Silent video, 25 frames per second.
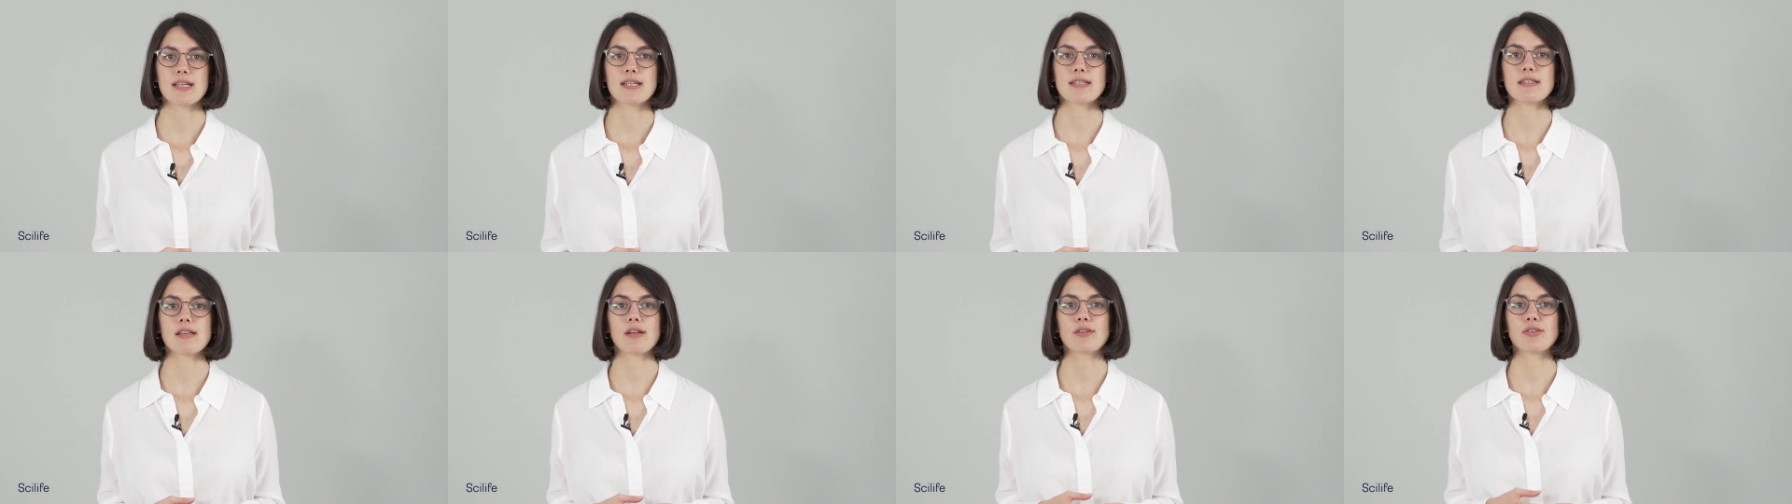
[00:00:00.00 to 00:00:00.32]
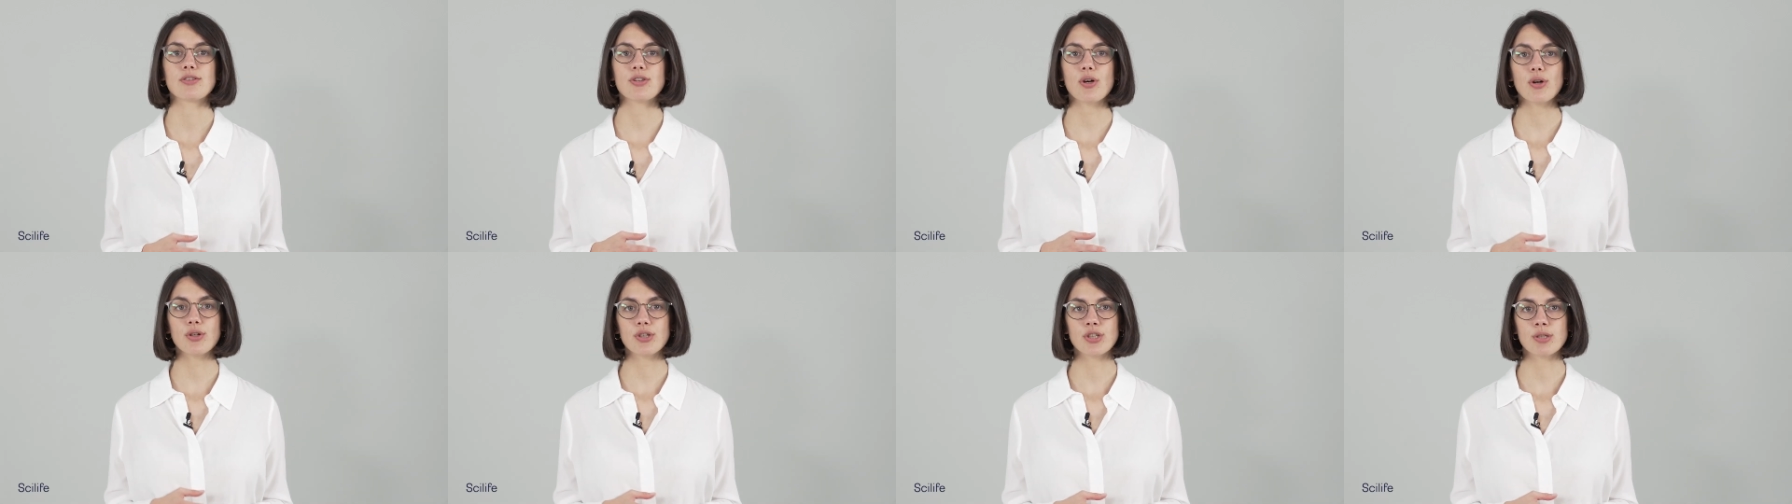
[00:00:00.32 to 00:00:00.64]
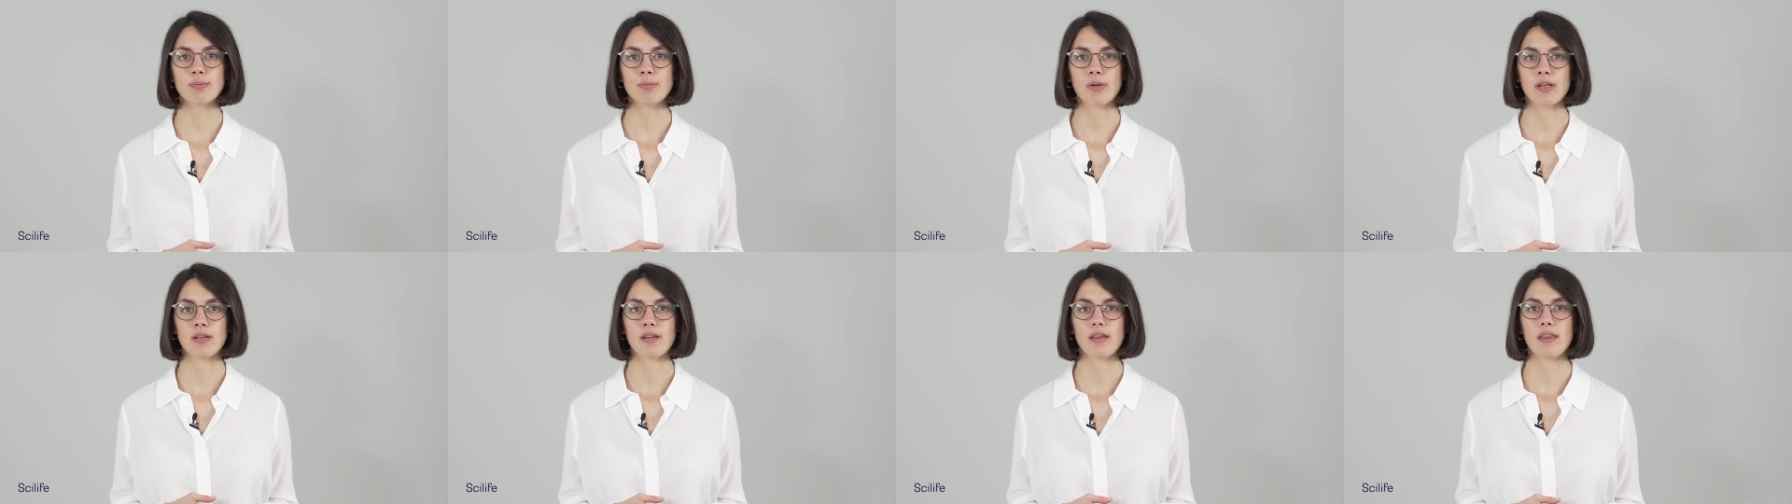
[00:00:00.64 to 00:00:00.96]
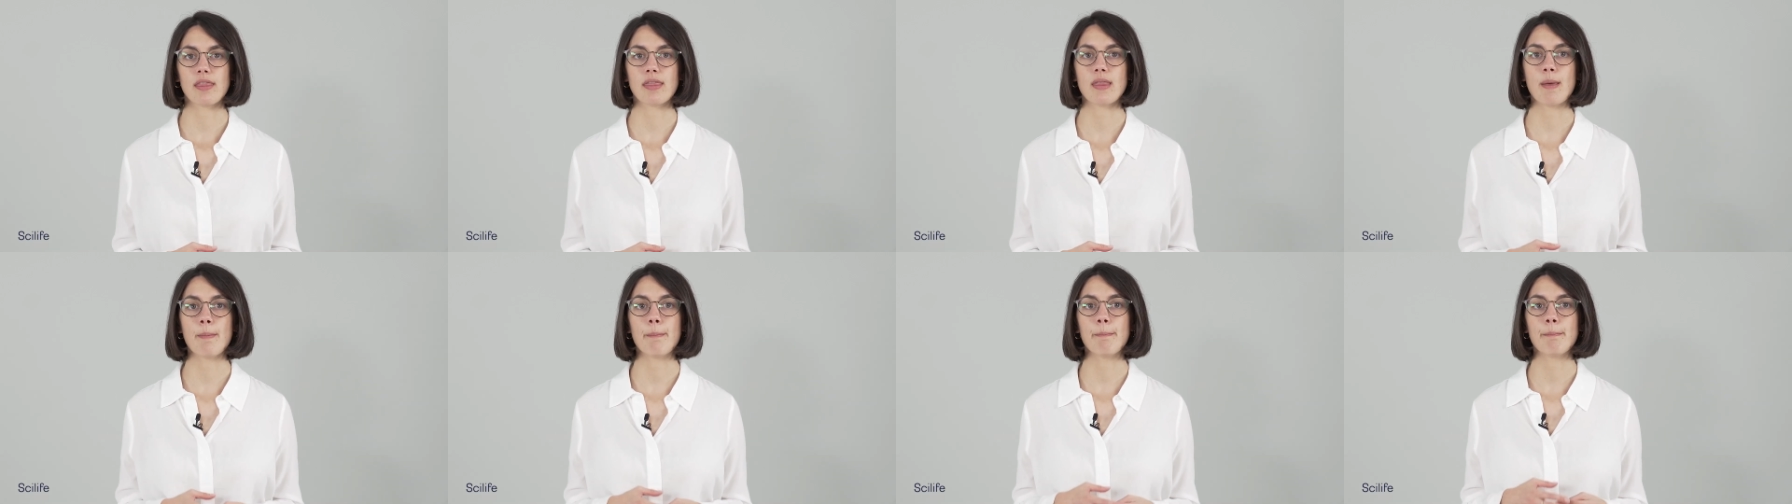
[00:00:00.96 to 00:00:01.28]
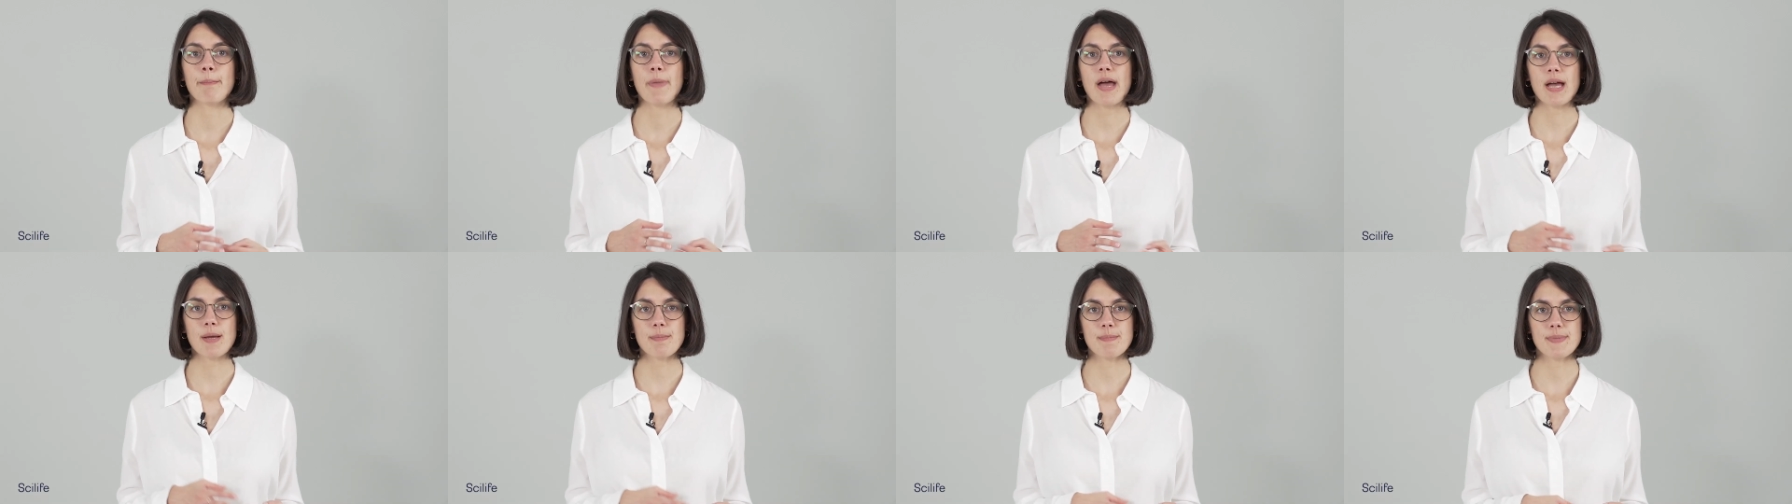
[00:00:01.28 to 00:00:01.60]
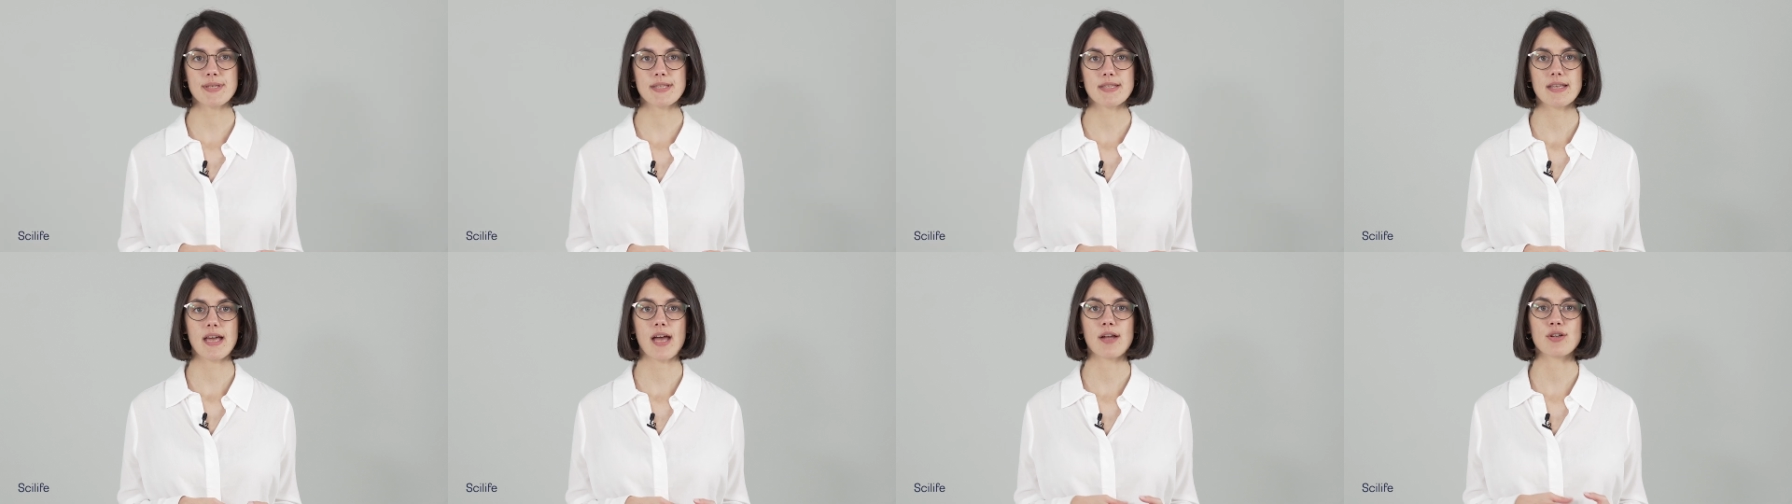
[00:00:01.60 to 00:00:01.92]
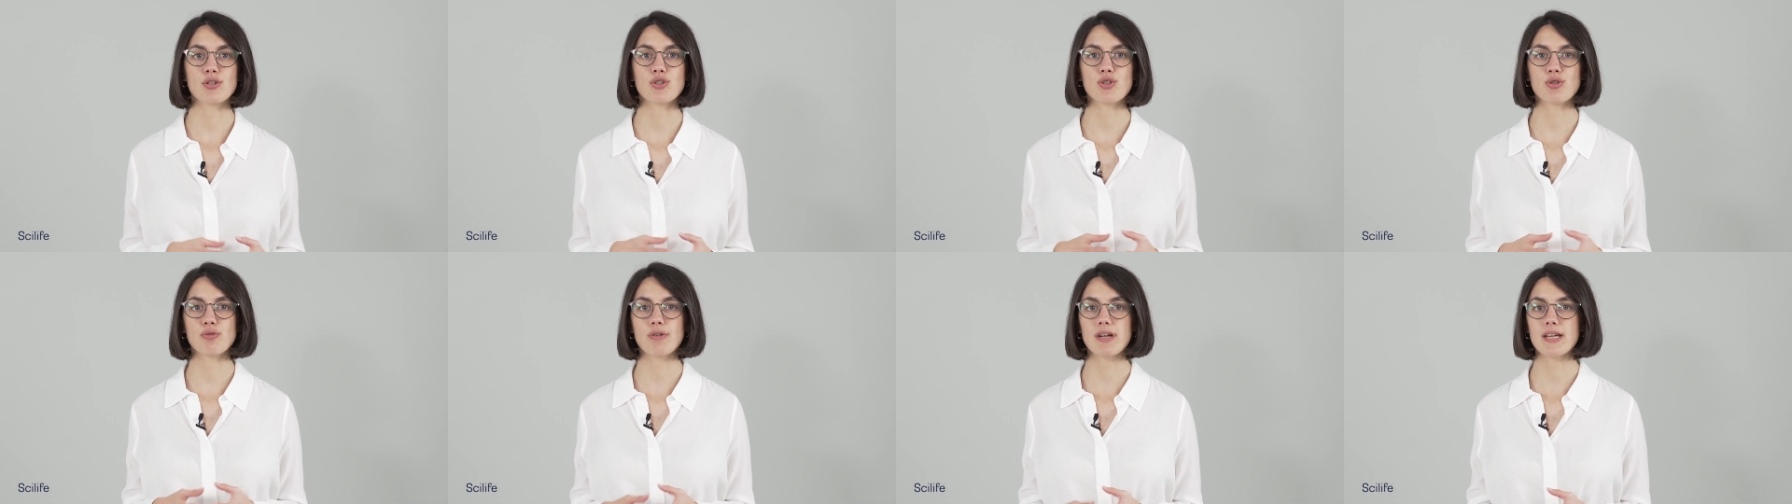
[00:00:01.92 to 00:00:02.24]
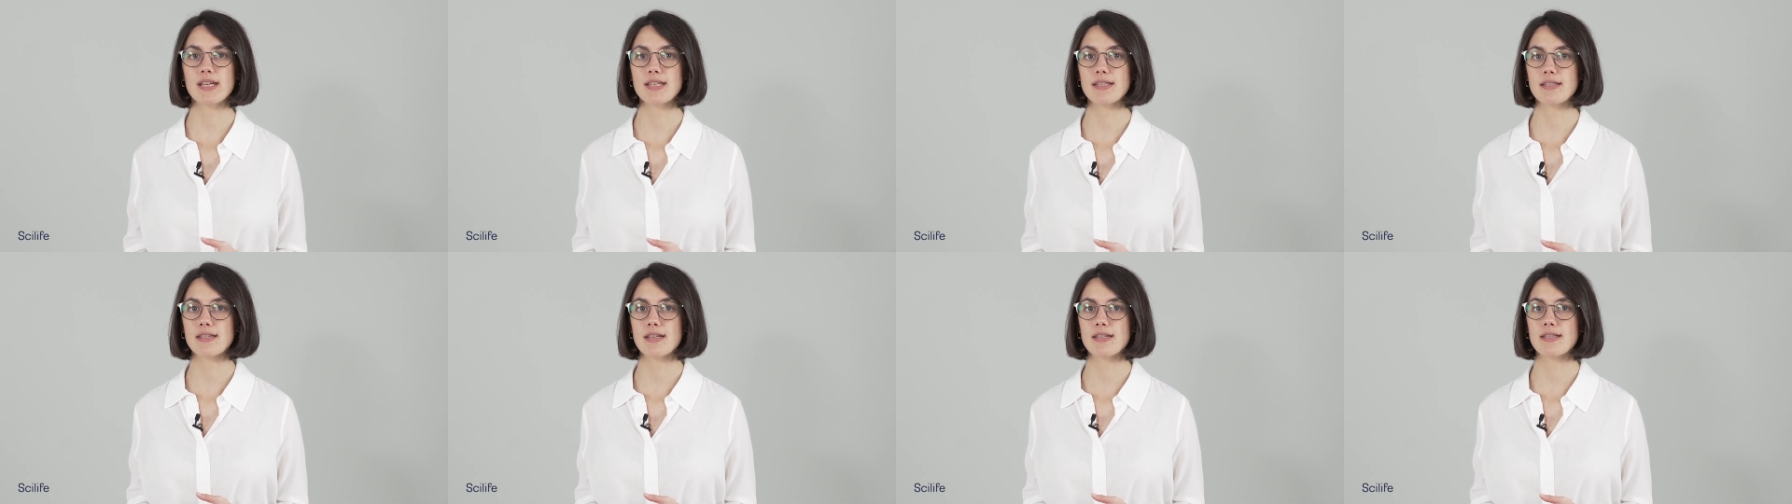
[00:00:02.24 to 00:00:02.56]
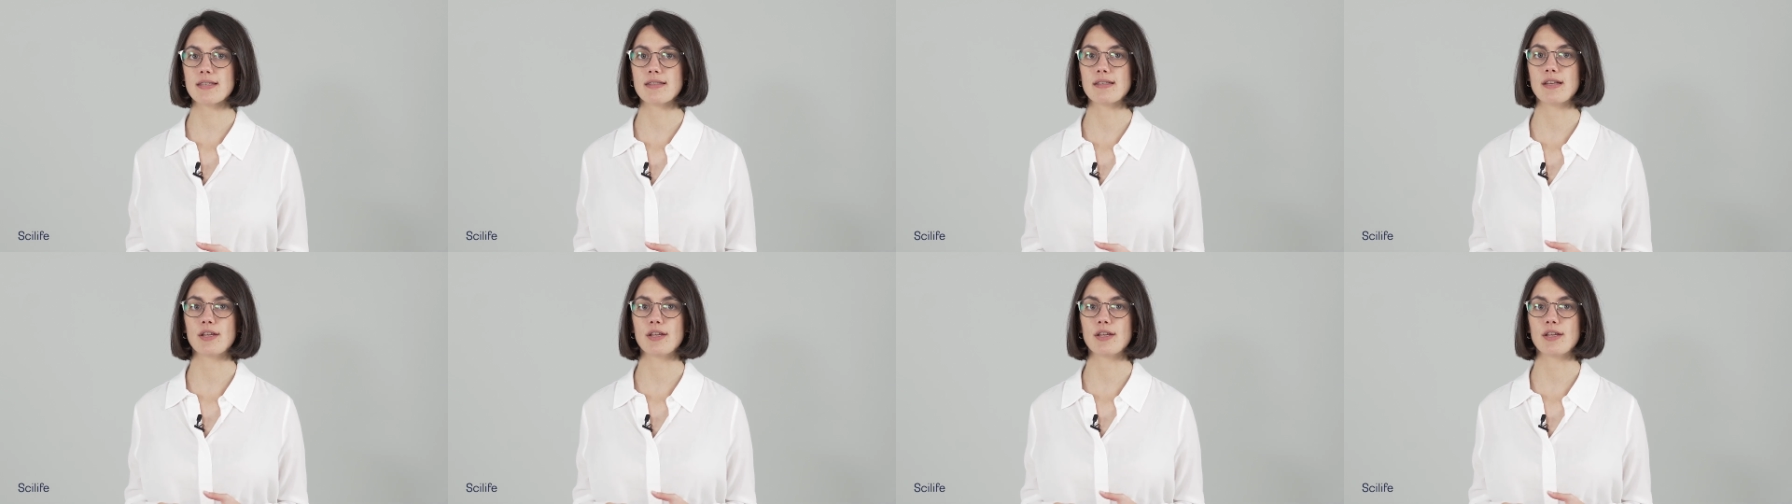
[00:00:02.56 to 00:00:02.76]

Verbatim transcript: is a document that maps and traces